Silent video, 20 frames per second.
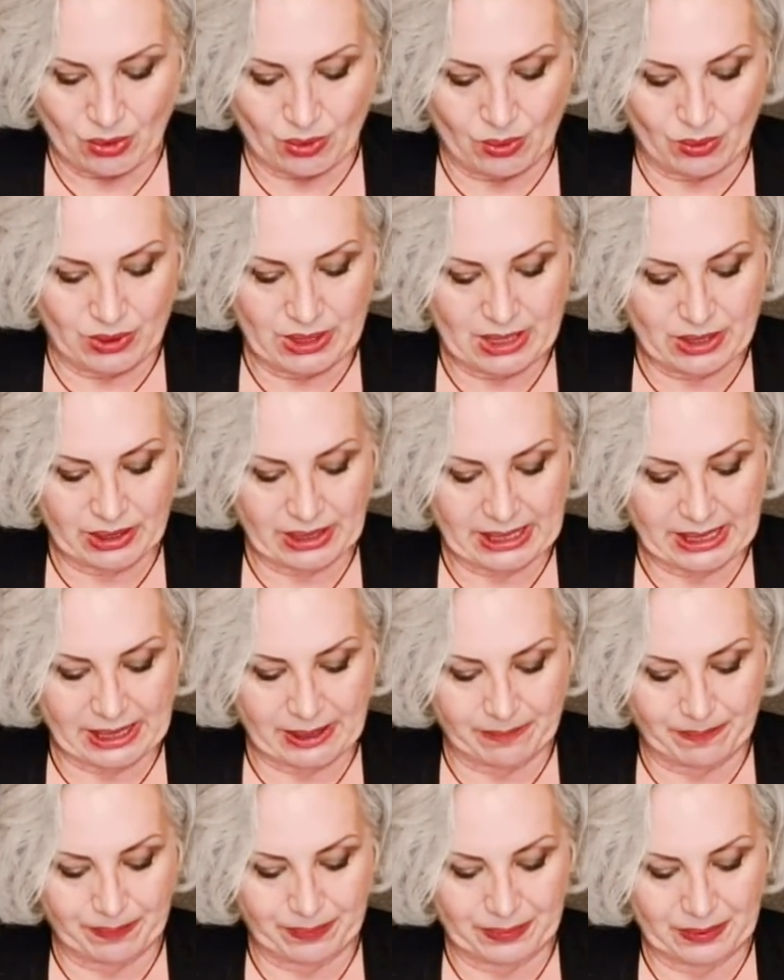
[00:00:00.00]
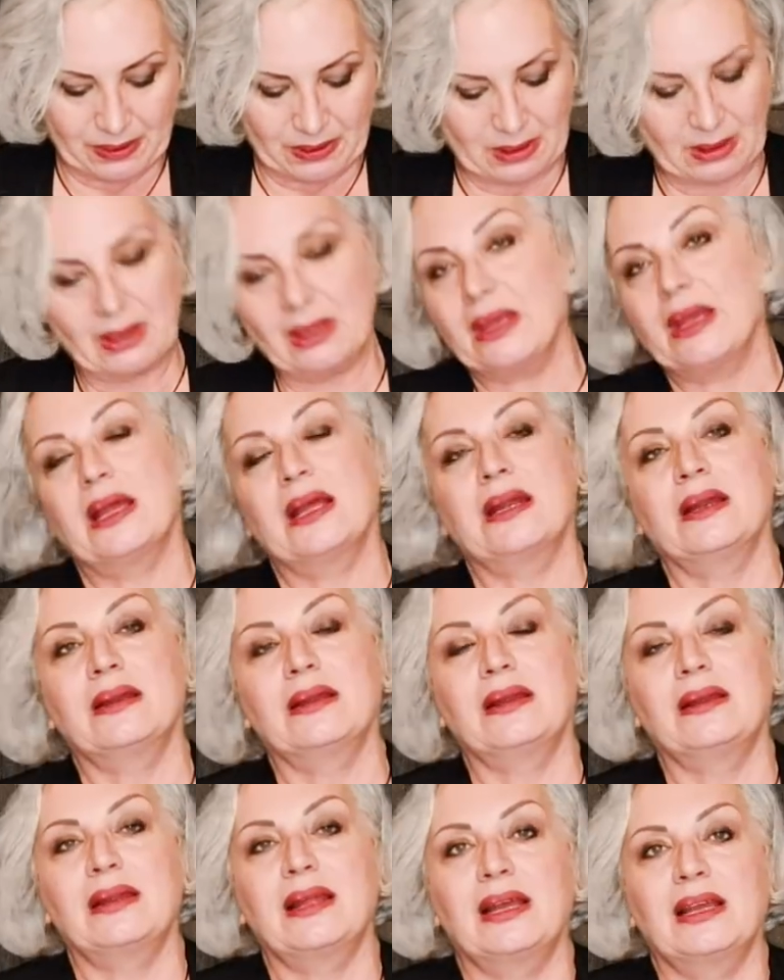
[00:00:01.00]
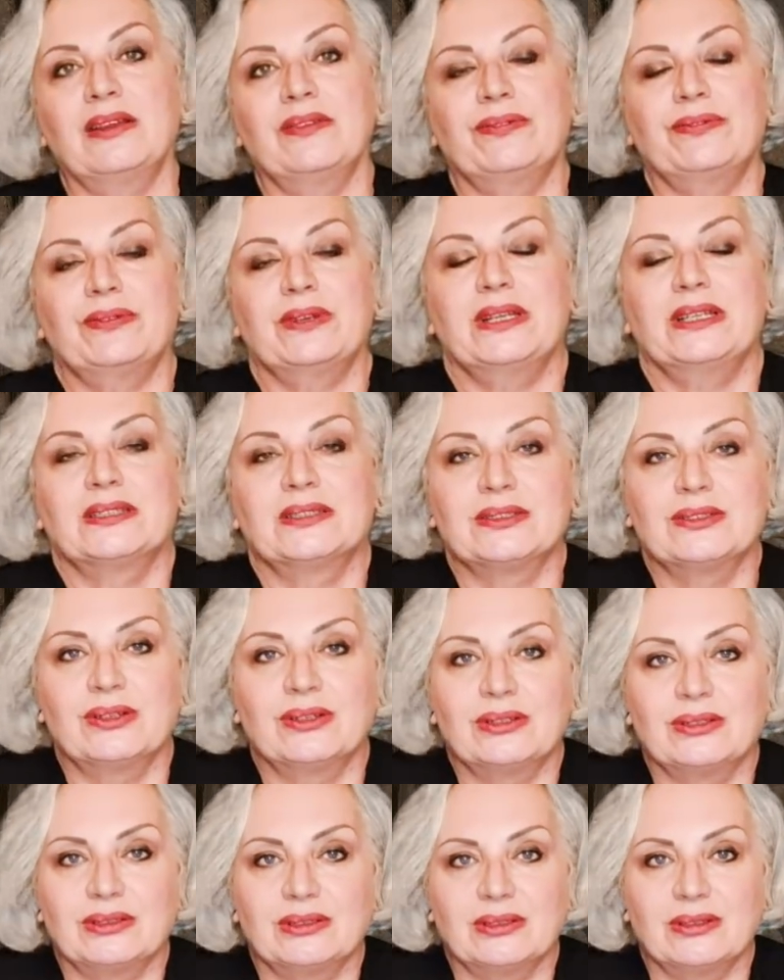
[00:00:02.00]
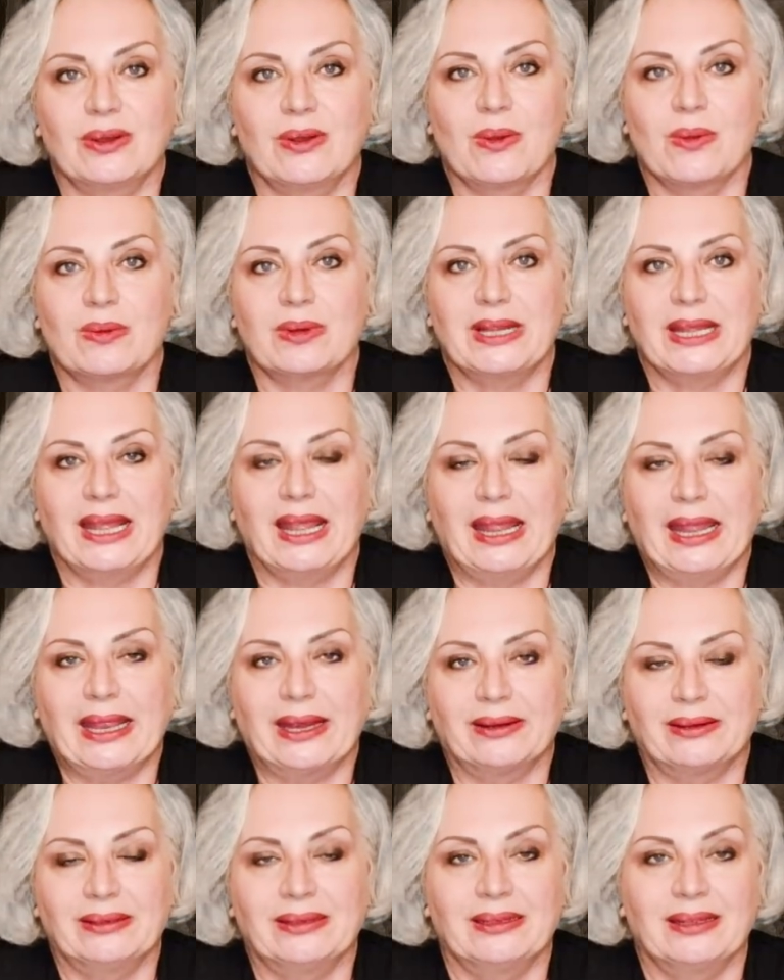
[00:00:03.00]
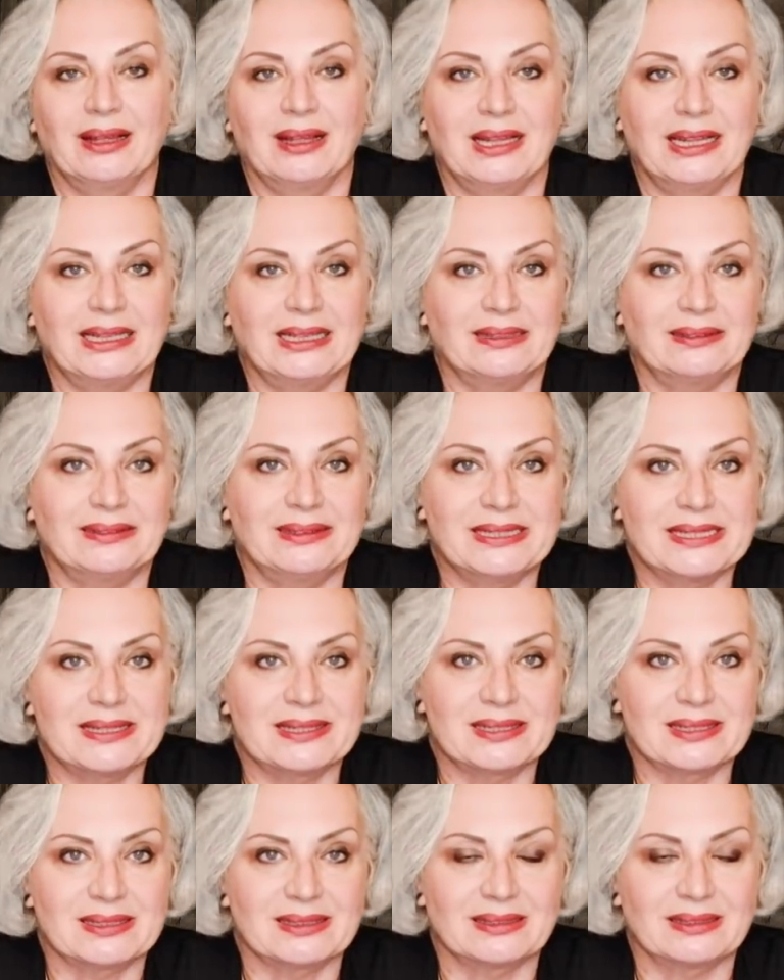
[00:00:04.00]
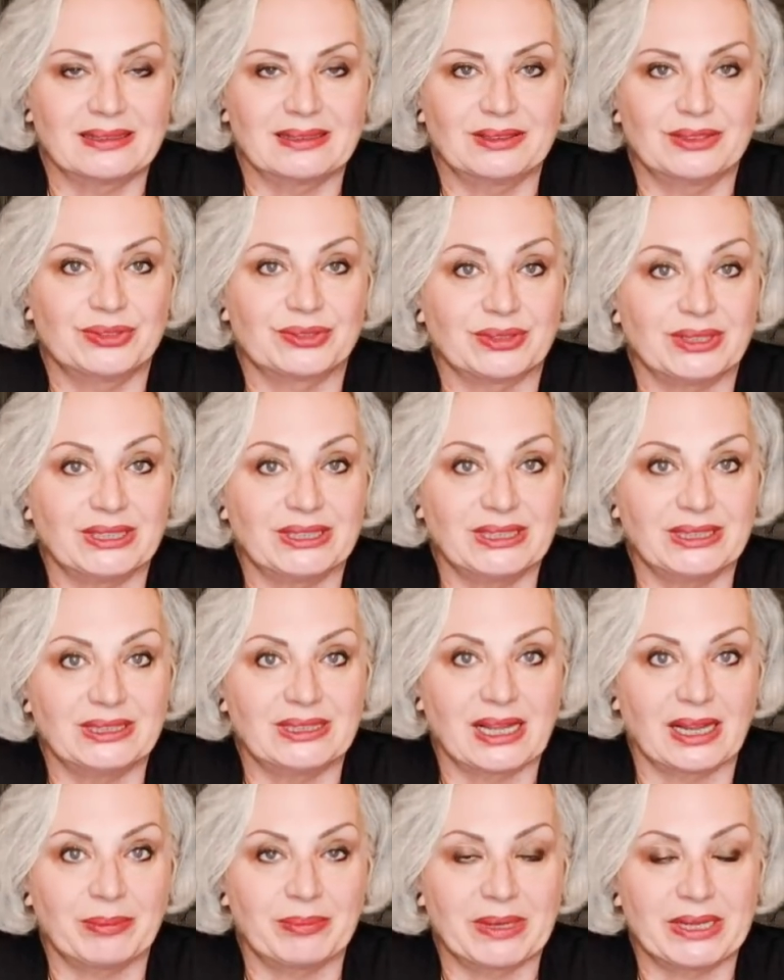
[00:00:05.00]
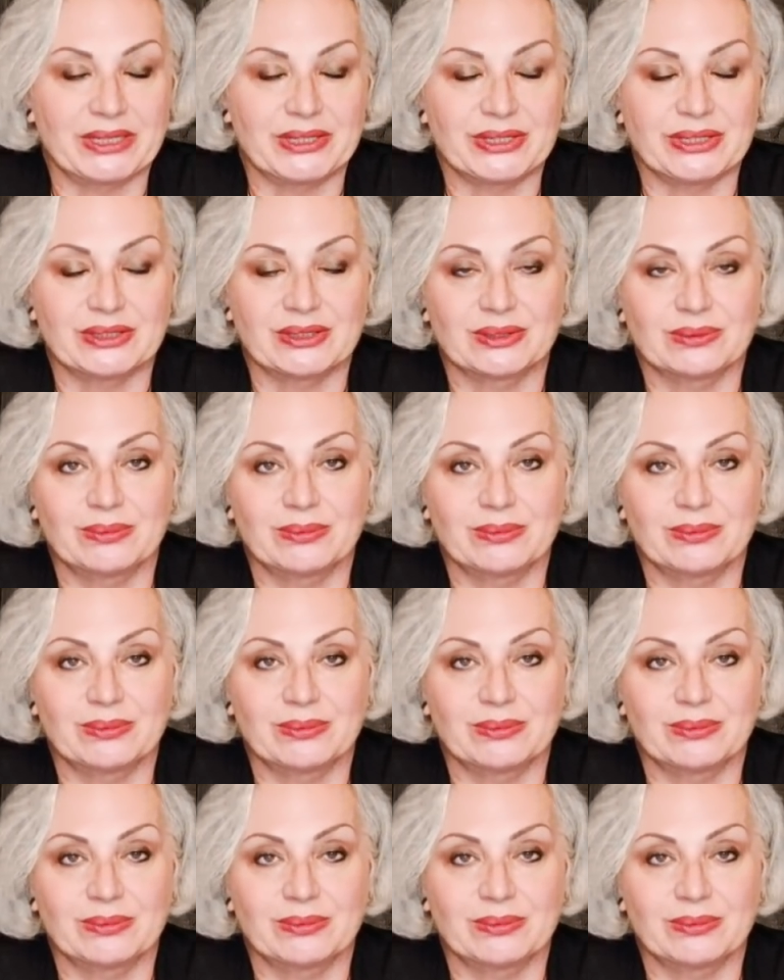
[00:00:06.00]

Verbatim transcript: Okay. And life is not only here in this 3D dimensions.